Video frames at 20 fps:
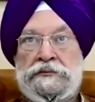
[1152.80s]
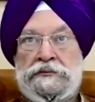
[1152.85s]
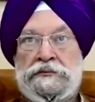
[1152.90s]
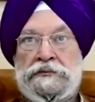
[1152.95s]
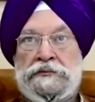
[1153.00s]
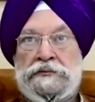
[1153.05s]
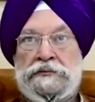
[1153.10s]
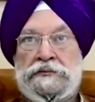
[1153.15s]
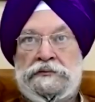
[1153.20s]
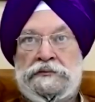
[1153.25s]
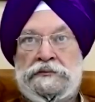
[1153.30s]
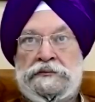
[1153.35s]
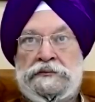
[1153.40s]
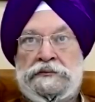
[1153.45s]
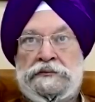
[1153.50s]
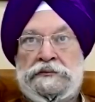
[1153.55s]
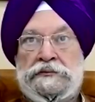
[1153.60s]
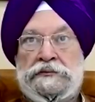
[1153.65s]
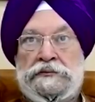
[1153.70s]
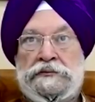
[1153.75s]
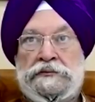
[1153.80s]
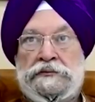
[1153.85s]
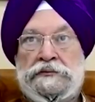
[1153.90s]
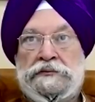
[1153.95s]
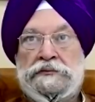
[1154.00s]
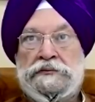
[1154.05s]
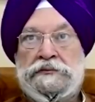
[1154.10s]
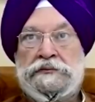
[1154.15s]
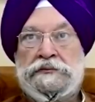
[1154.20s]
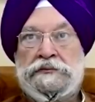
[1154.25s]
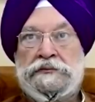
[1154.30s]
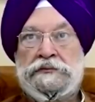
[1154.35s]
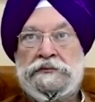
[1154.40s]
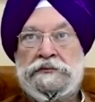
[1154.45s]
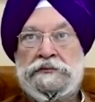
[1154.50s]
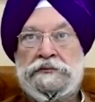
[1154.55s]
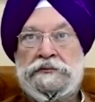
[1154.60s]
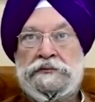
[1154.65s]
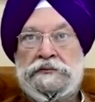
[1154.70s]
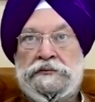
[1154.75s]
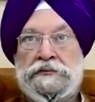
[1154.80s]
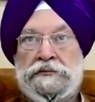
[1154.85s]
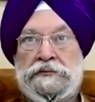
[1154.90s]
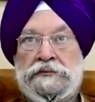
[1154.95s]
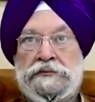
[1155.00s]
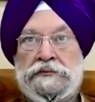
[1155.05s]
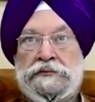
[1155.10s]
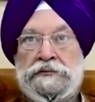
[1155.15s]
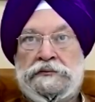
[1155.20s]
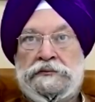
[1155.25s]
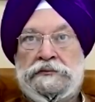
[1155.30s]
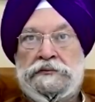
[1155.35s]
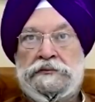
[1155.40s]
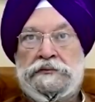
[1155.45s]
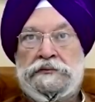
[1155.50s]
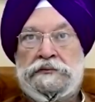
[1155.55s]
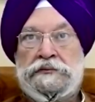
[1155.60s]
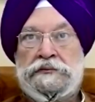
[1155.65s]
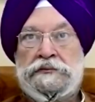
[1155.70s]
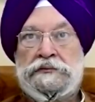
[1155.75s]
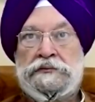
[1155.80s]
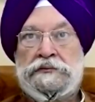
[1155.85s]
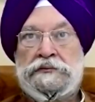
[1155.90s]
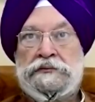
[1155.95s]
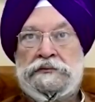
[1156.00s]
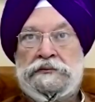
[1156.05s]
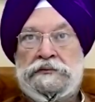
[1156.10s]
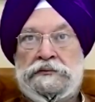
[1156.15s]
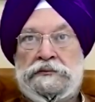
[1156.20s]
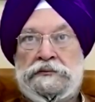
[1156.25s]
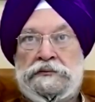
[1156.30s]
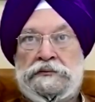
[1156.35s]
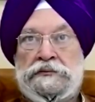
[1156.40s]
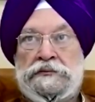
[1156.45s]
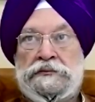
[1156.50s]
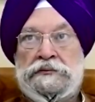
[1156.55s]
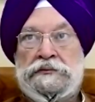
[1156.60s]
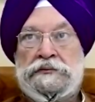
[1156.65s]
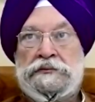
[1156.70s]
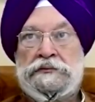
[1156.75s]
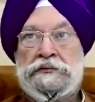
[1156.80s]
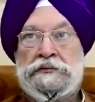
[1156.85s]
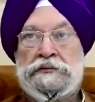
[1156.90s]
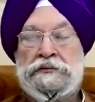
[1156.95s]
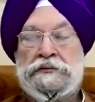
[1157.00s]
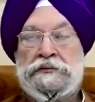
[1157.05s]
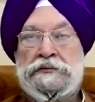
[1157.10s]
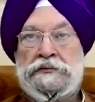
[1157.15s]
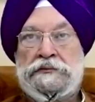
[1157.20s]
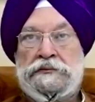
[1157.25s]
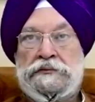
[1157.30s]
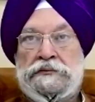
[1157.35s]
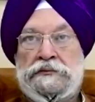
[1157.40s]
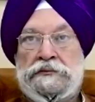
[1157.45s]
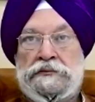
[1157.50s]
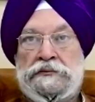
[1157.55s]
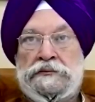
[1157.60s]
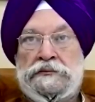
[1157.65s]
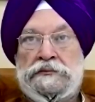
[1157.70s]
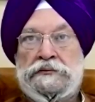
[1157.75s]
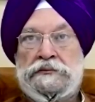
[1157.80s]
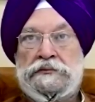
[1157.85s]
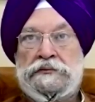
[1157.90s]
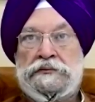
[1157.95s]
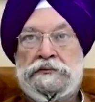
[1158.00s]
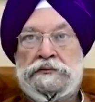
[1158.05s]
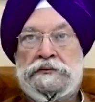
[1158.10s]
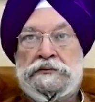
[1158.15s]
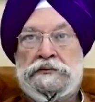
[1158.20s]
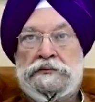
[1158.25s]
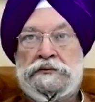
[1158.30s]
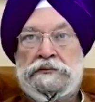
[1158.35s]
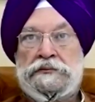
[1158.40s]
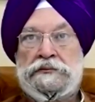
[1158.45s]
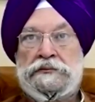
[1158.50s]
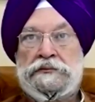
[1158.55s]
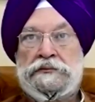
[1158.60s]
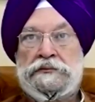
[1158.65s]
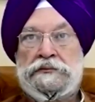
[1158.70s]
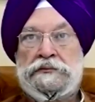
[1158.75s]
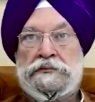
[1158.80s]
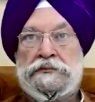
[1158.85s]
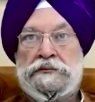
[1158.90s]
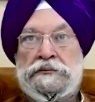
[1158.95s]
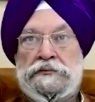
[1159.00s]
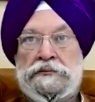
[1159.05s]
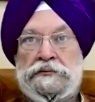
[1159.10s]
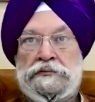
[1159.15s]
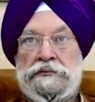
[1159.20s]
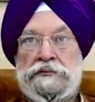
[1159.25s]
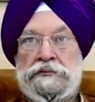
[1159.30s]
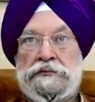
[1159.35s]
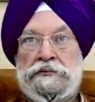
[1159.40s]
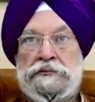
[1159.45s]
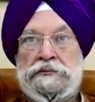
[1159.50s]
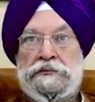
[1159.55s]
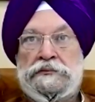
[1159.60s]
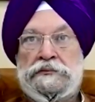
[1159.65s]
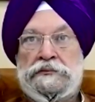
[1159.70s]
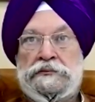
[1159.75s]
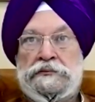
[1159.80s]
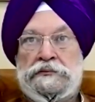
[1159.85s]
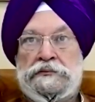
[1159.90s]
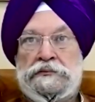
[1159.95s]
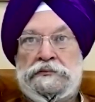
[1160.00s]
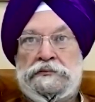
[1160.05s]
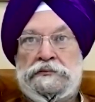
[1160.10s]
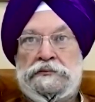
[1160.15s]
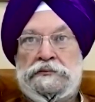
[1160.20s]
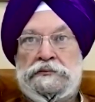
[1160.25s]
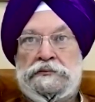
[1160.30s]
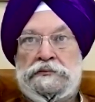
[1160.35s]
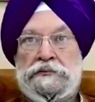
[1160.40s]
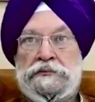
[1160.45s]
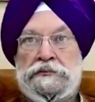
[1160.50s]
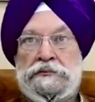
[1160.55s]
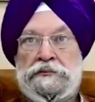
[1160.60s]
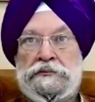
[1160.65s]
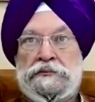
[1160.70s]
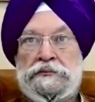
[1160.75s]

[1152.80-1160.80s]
The person shown says nothing.